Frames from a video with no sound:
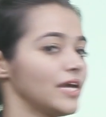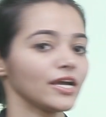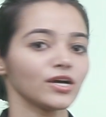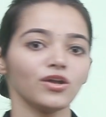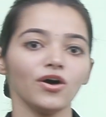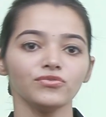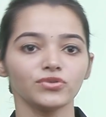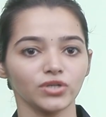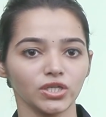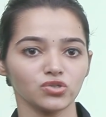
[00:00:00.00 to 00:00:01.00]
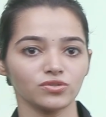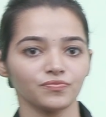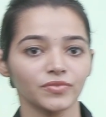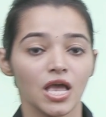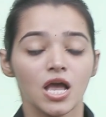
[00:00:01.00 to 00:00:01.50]
Angle of rotation.
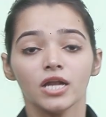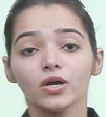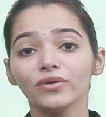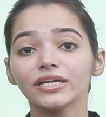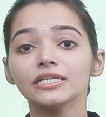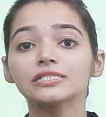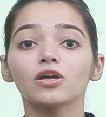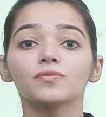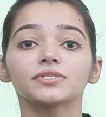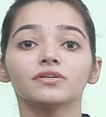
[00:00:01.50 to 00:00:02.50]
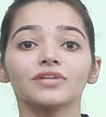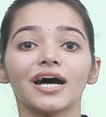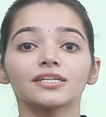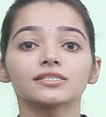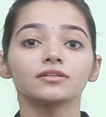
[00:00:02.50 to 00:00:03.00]
Now we can easily observe
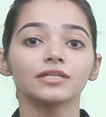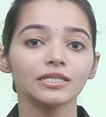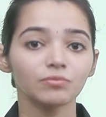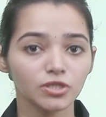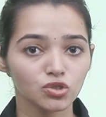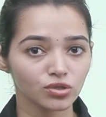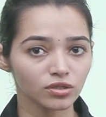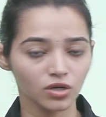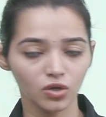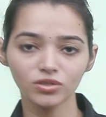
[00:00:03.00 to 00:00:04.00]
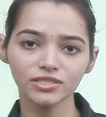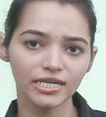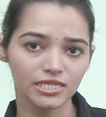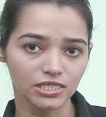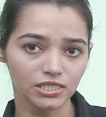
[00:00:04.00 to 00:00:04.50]
that a certain picture looks
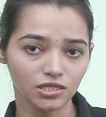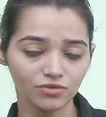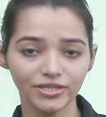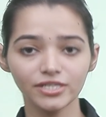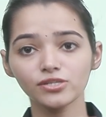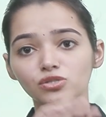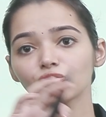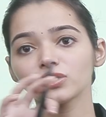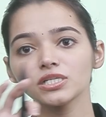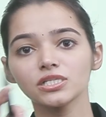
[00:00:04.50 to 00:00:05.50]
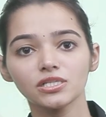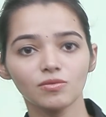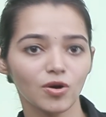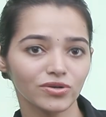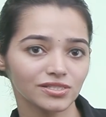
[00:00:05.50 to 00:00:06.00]
identical when it is rotated
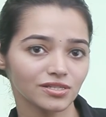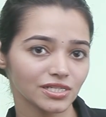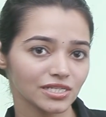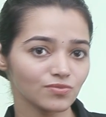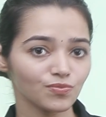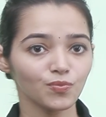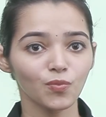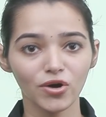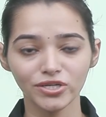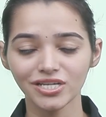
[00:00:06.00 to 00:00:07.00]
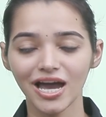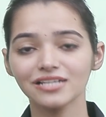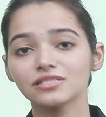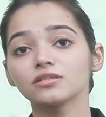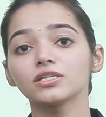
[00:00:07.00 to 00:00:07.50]
about a certain point
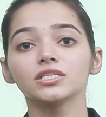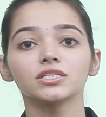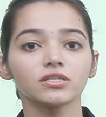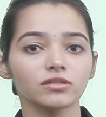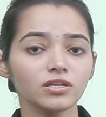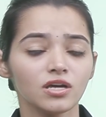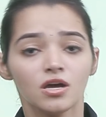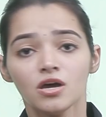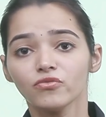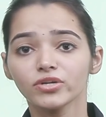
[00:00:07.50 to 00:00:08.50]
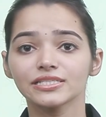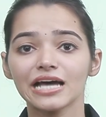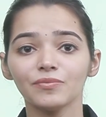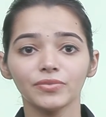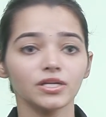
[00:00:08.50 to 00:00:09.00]
at a certain degree. For
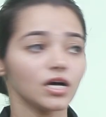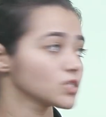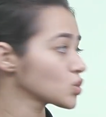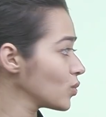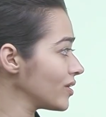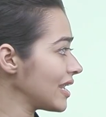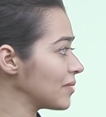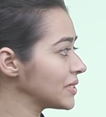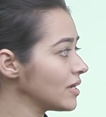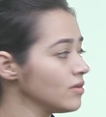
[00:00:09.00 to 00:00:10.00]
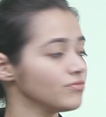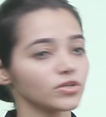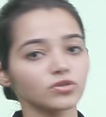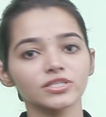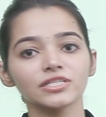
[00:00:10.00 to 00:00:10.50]
example, a square lamina,
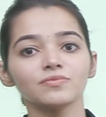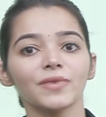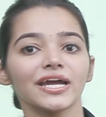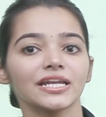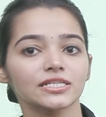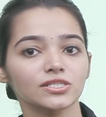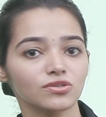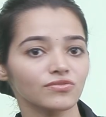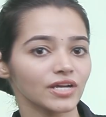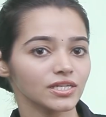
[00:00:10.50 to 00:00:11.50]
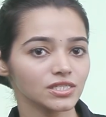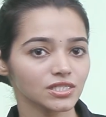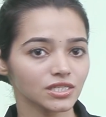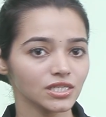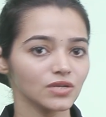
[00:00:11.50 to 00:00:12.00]
when rotated by an axis of 90
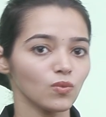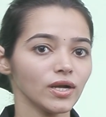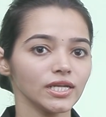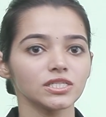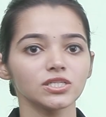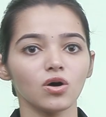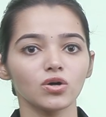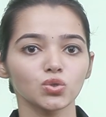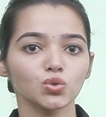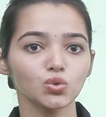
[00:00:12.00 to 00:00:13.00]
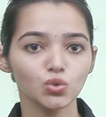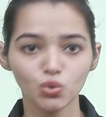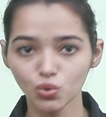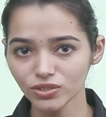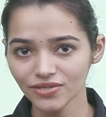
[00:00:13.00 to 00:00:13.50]
degree, 180 or
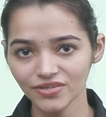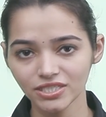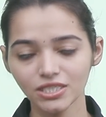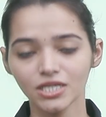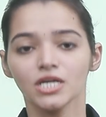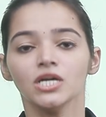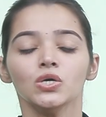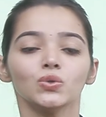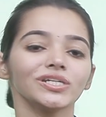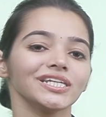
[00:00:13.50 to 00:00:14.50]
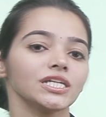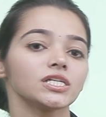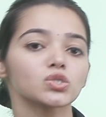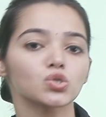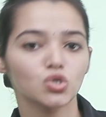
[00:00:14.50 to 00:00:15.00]
270, retain
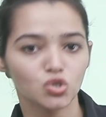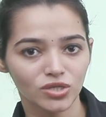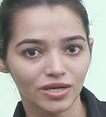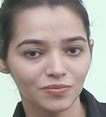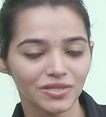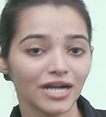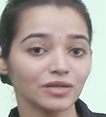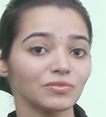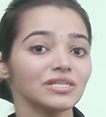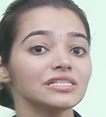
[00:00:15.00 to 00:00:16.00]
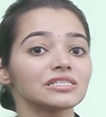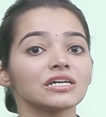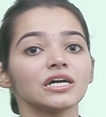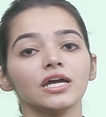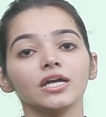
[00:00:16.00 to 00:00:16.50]
its shape. That means
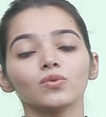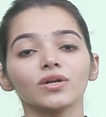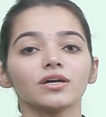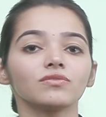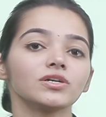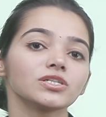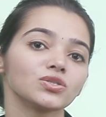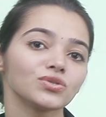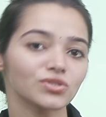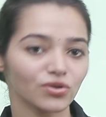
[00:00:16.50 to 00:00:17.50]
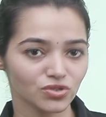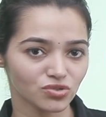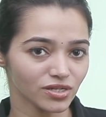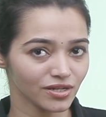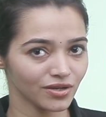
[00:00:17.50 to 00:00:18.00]
it will convert into its
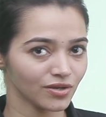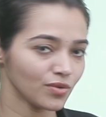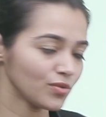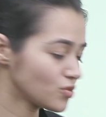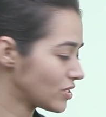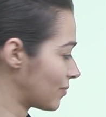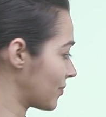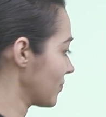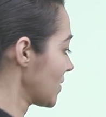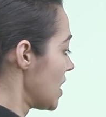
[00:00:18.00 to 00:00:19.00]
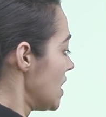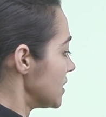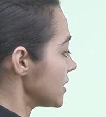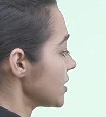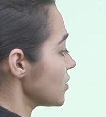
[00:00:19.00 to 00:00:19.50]
original shape.
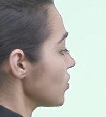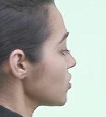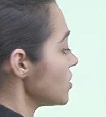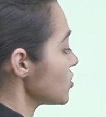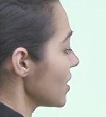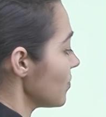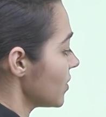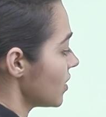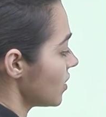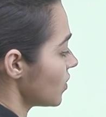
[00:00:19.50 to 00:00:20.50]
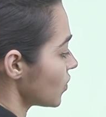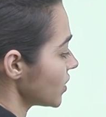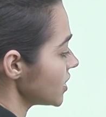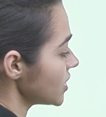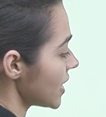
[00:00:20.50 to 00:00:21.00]
This is the original shape,
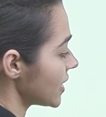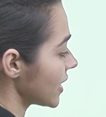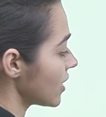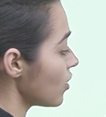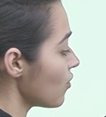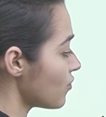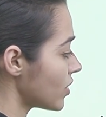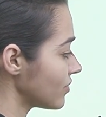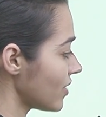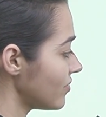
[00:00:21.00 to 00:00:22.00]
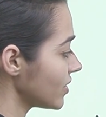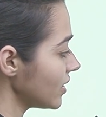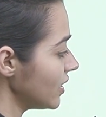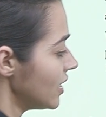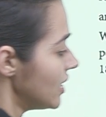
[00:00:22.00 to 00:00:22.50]
rotated at an angle of 45 degree,